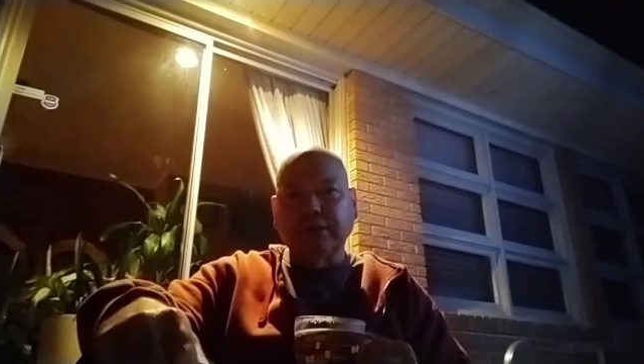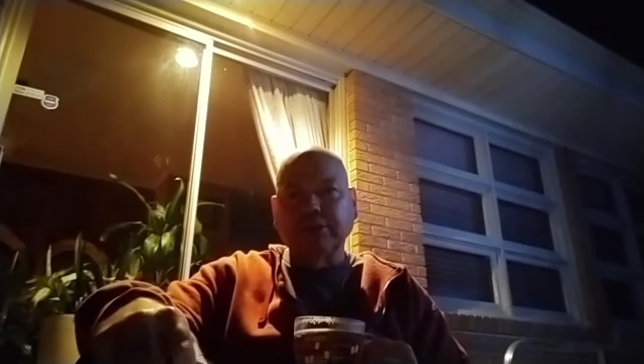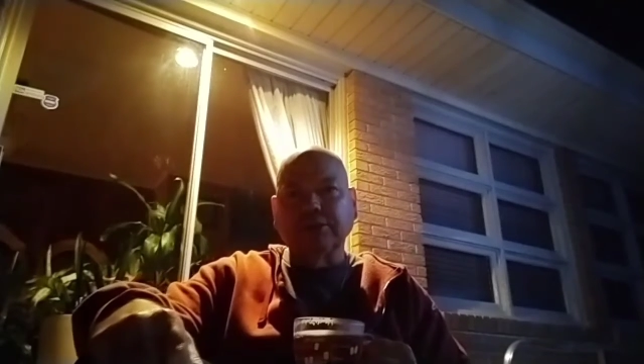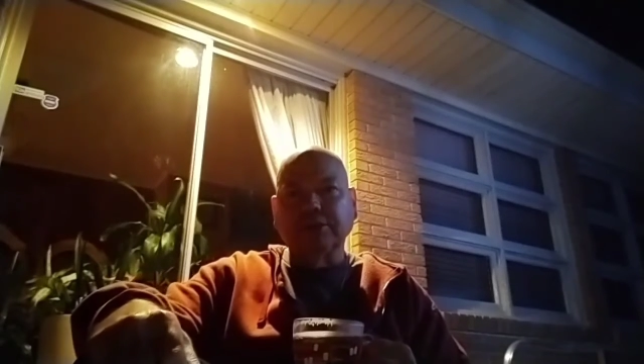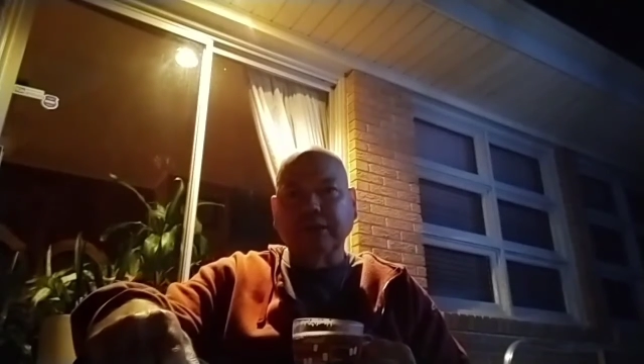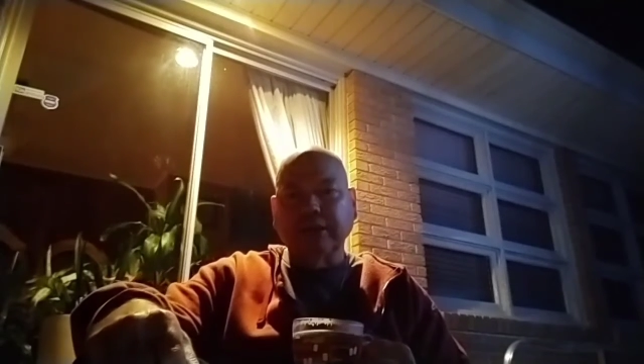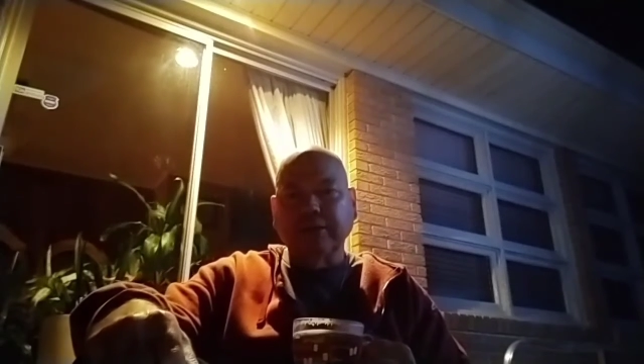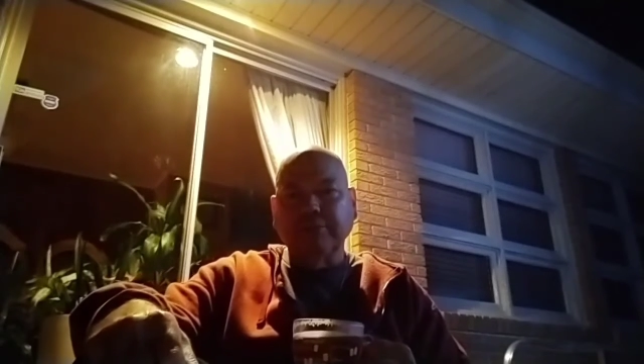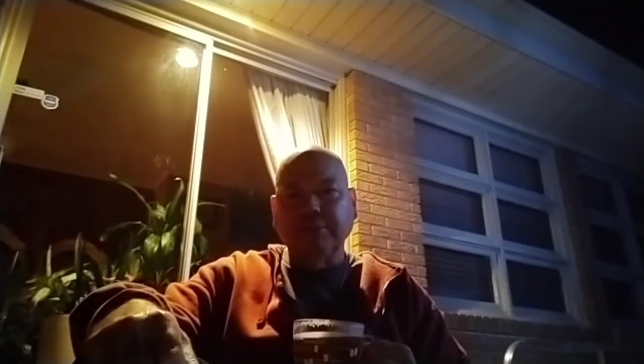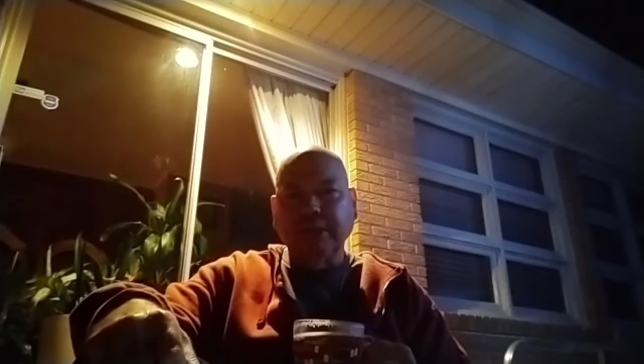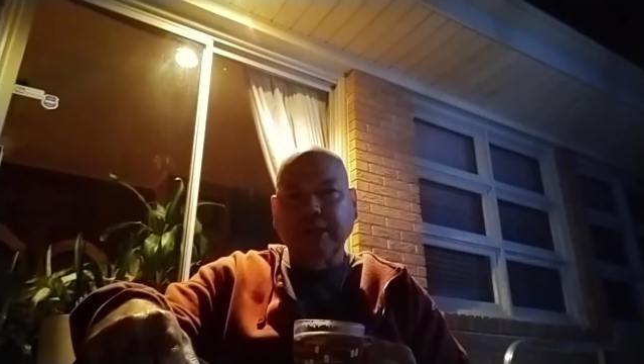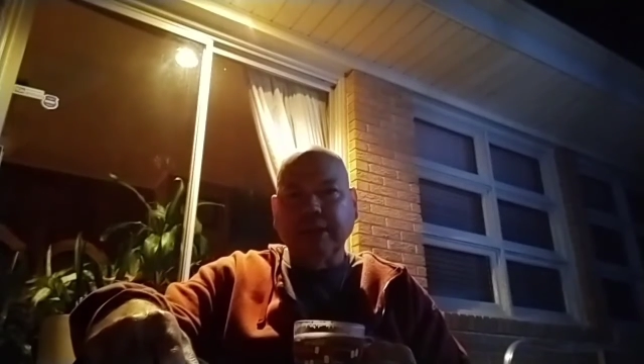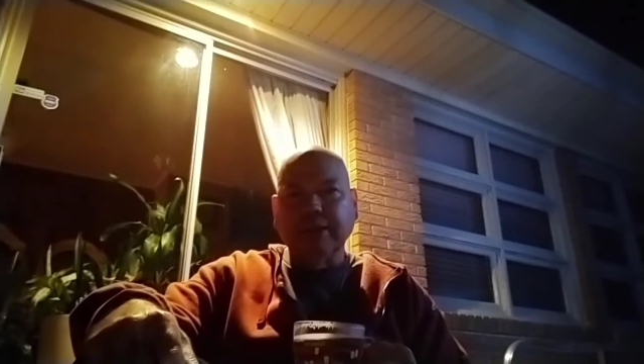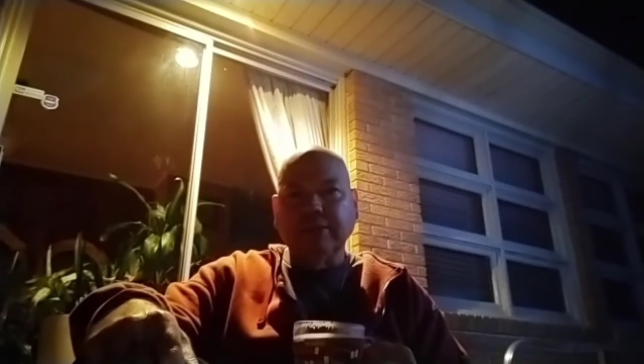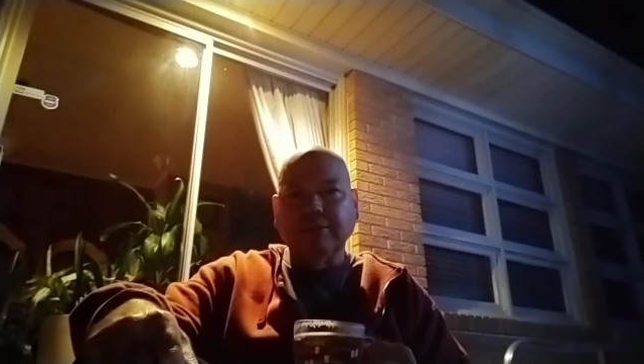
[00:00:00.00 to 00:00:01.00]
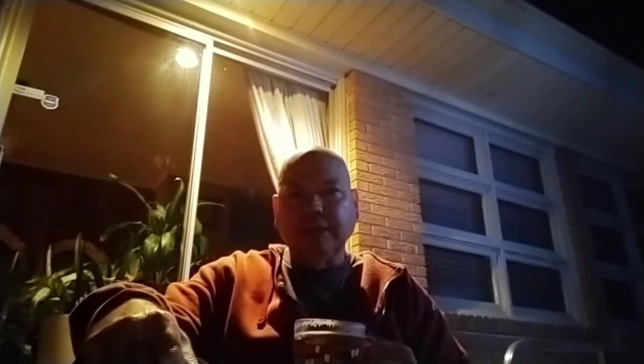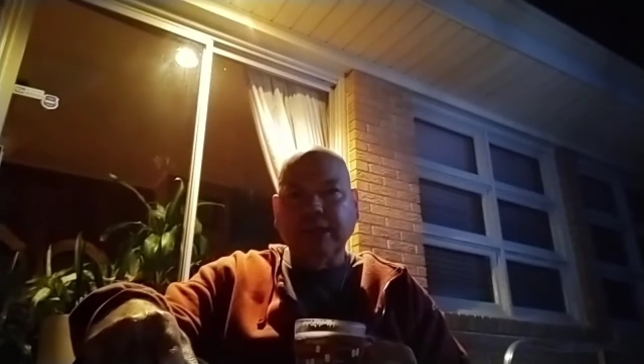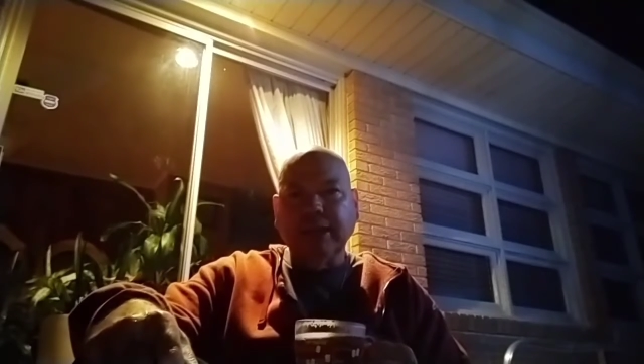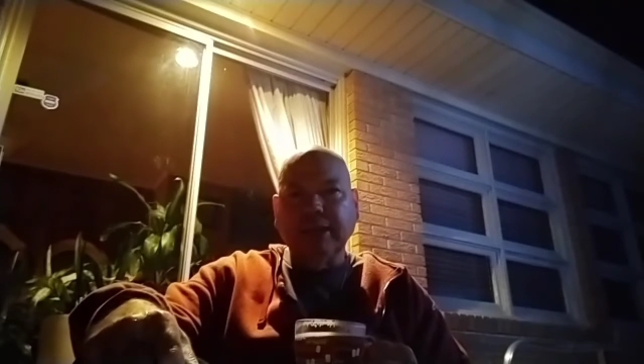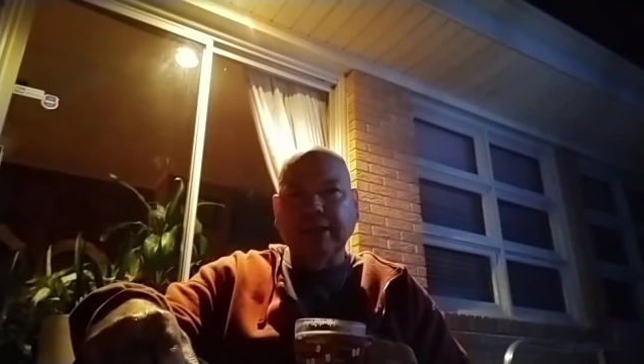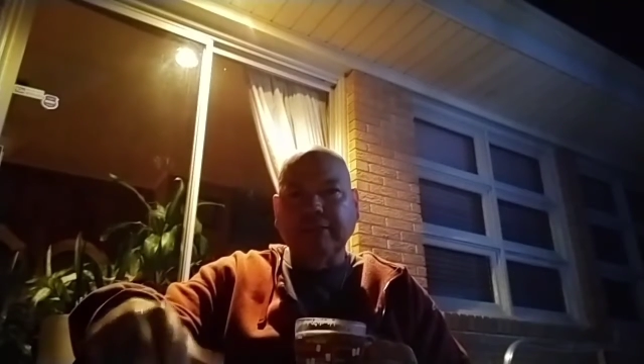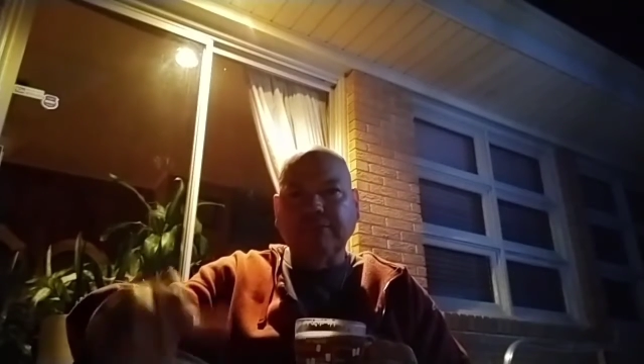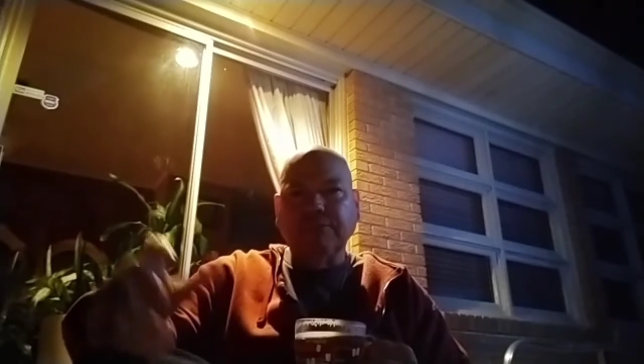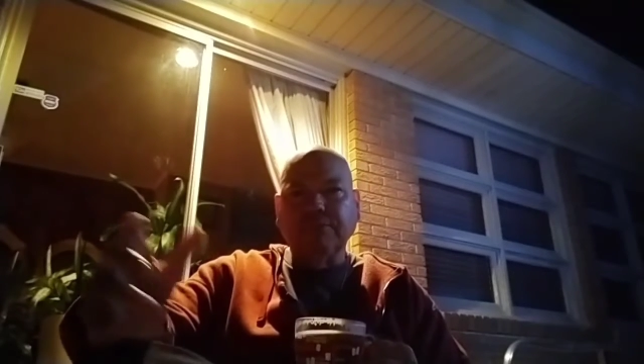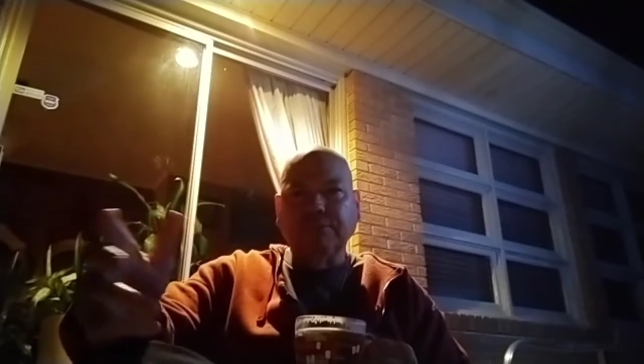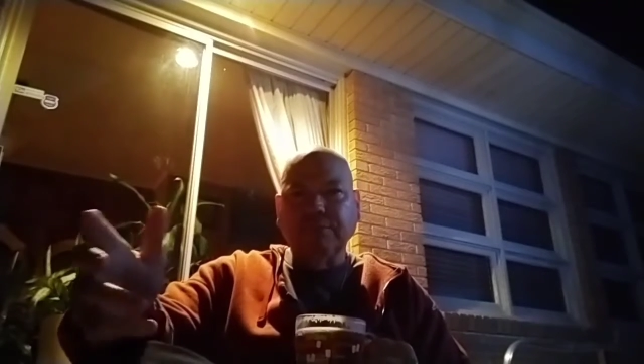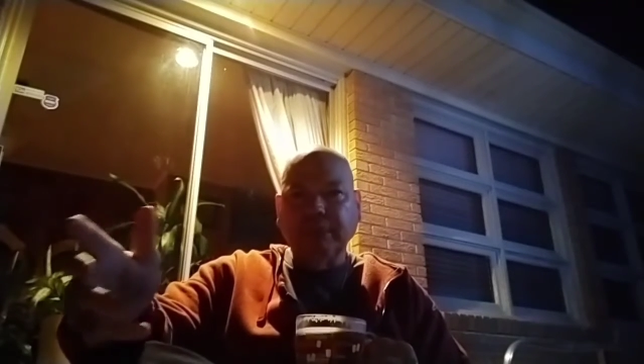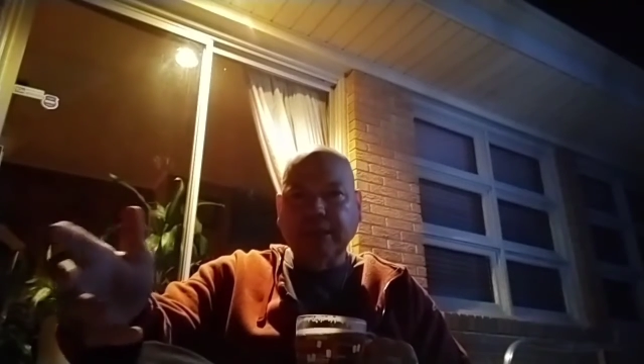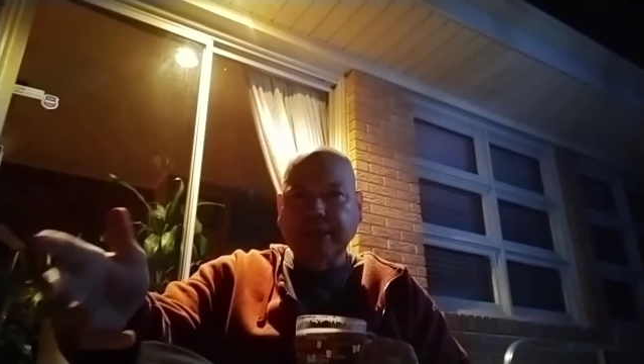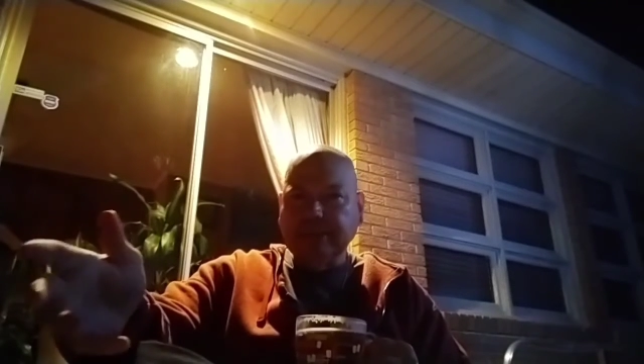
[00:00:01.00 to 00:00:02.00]
that can be in the meat if
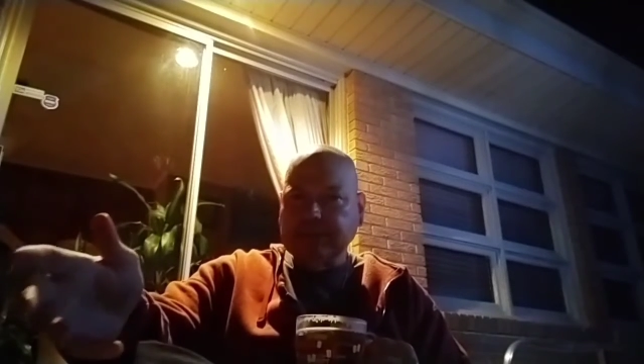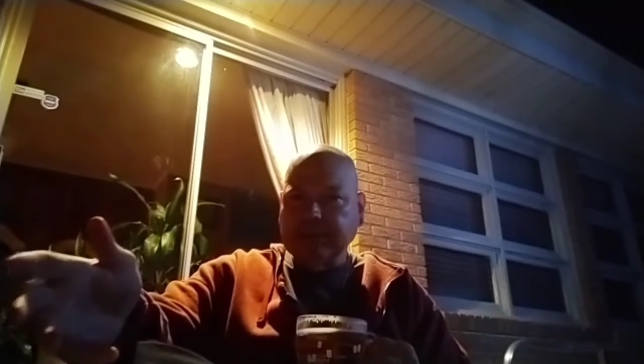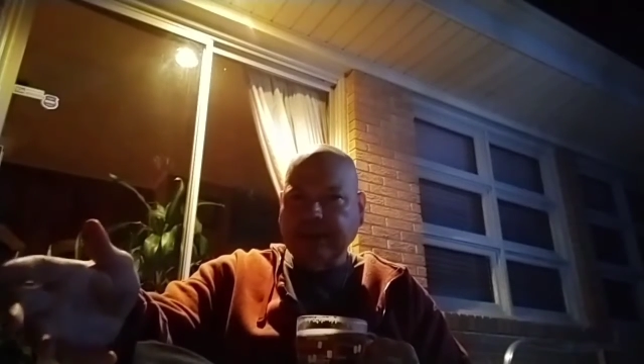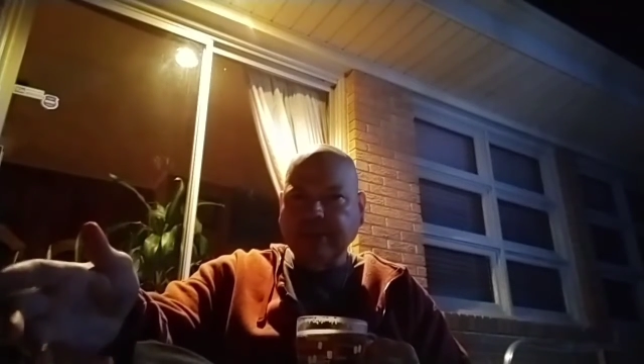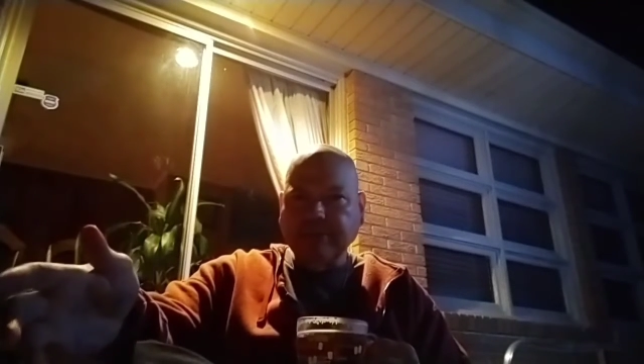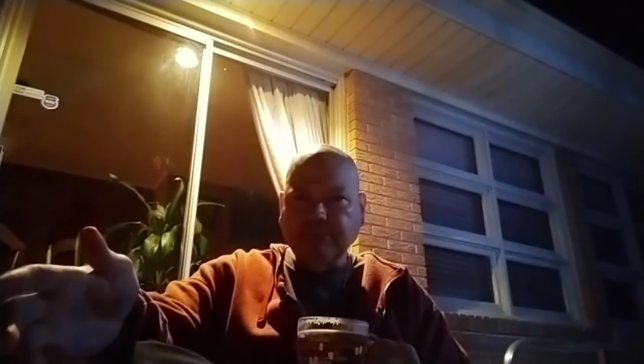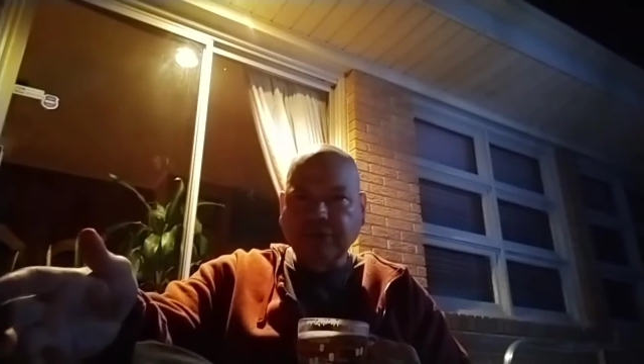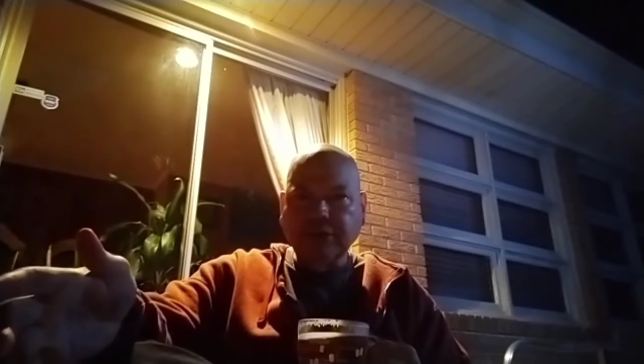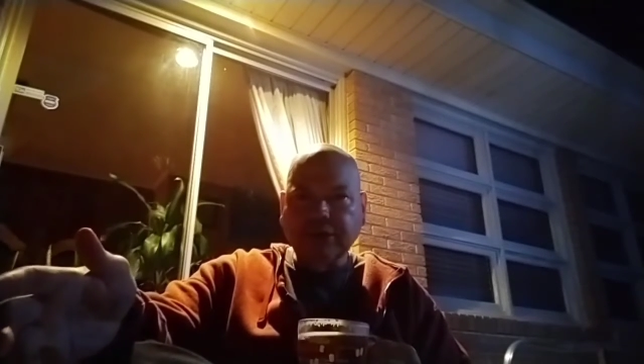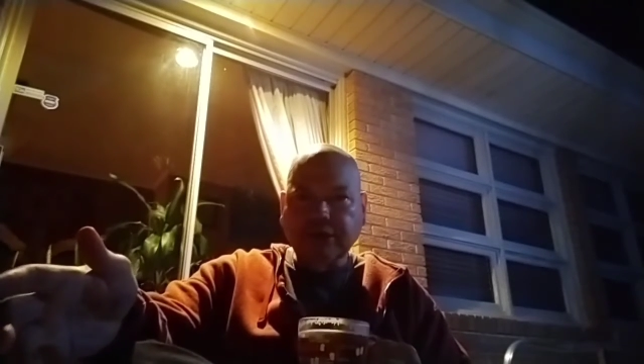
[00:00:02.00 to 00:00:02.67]
meat is not fully